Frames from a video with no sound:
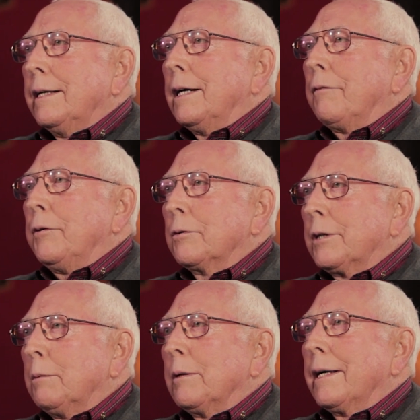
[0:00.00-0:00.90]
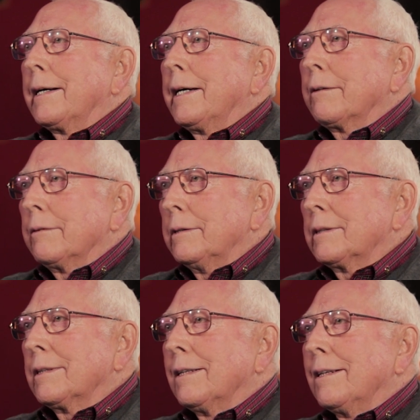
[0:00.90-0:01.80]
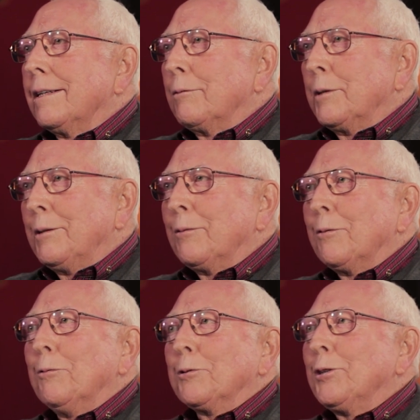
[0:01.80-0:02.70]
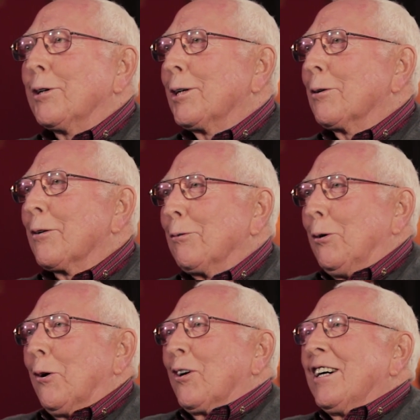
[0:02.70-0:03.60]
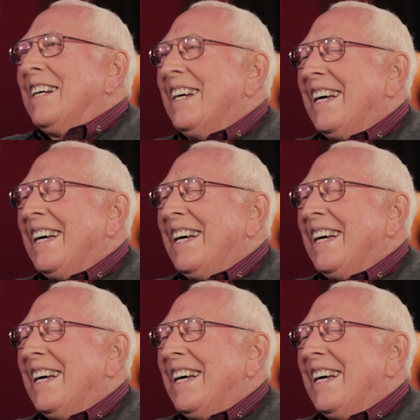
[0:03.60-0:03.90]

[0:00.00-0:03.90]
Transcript: And if you'll double that acreage, we don't want you to go to the war.